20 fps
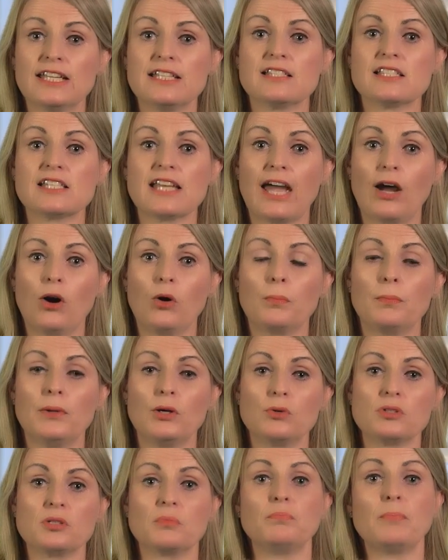is to help
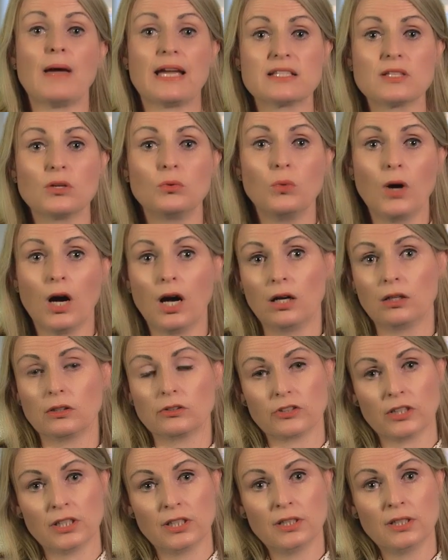build a better
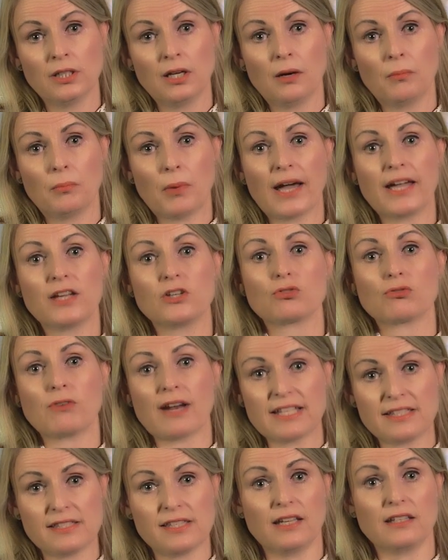world by
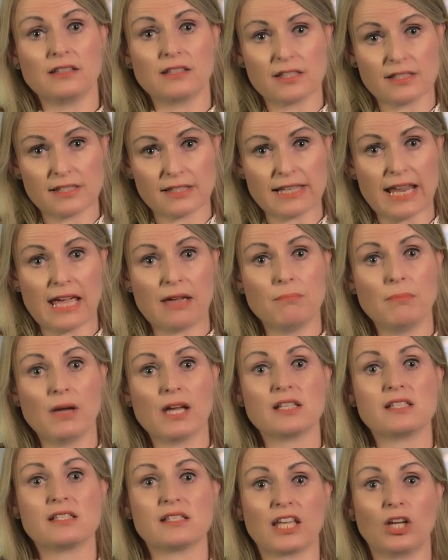addressing the STEM
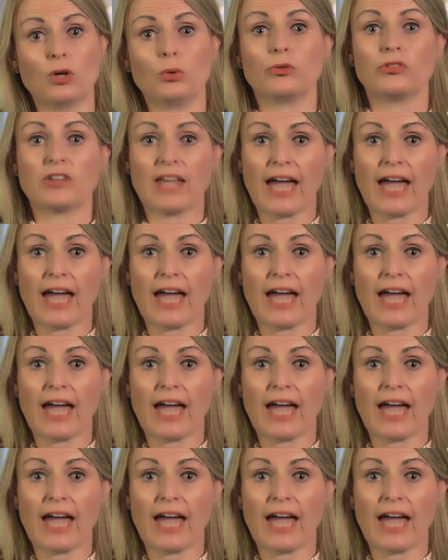skills